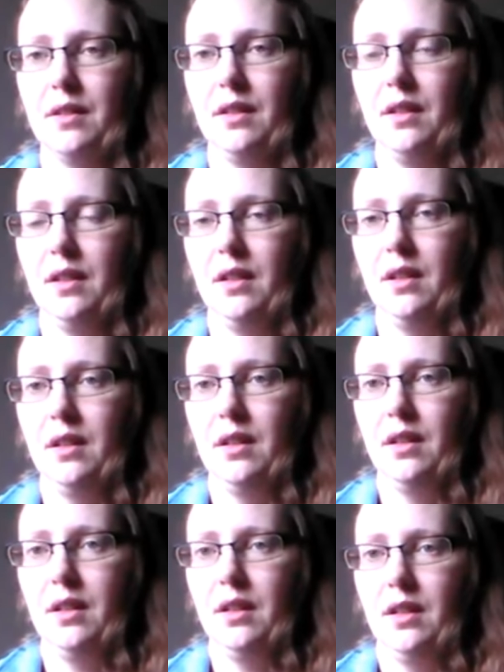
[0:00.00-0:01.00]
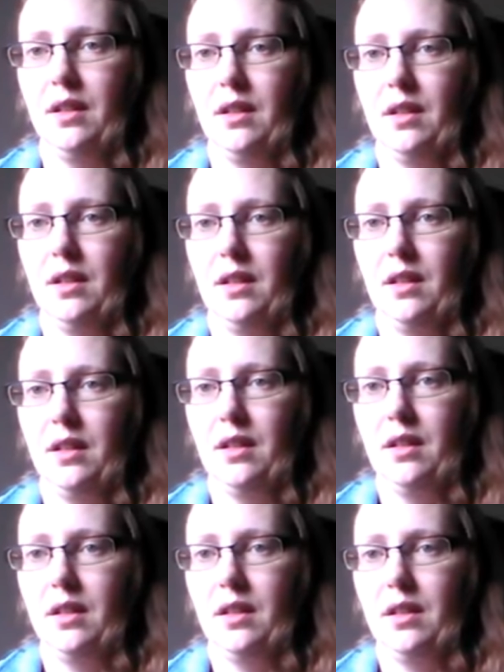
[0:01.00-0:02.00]

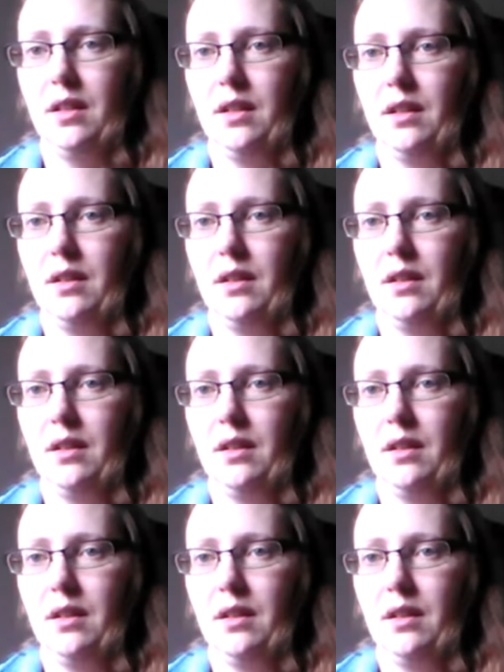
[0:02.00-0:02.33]
(silence)